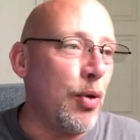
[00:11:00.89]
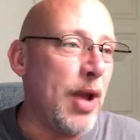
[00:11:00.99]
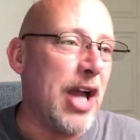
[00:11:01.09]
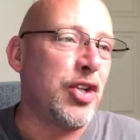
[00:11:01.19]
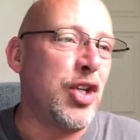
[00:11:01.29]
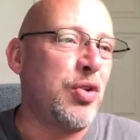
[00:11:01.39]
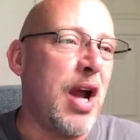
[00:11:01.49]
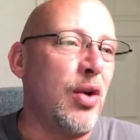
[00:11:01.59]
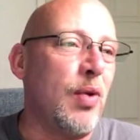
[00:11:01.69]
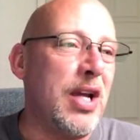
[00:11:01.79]
We actually
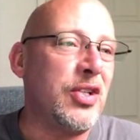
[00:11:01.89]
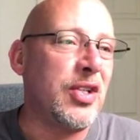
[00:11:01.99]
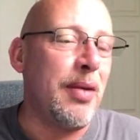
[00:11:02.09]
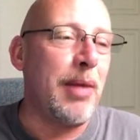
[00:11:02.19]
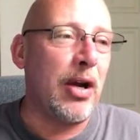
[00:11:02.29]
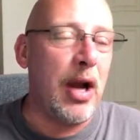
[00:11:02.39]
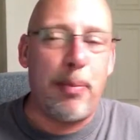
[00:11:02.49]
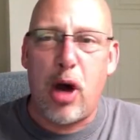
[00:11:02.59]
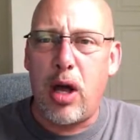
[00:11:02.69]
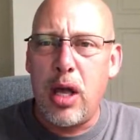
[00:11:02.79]
tried to raise some. My
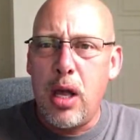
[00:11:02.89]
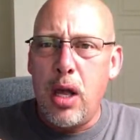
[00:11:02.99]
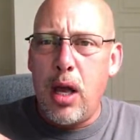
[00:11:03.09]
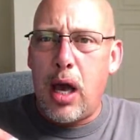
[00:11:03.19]
grandpa,